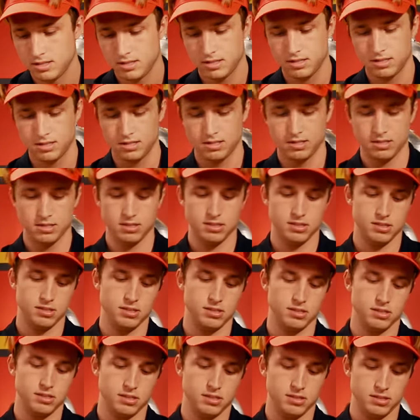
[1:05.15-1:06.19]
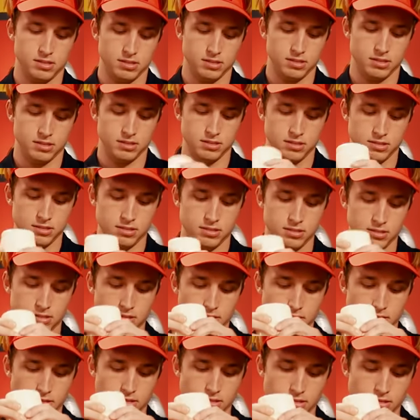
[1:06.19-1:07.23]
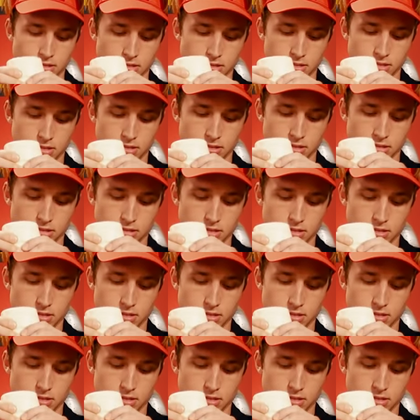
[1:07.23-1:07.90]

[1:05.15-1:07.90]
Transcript: Nobody speaks.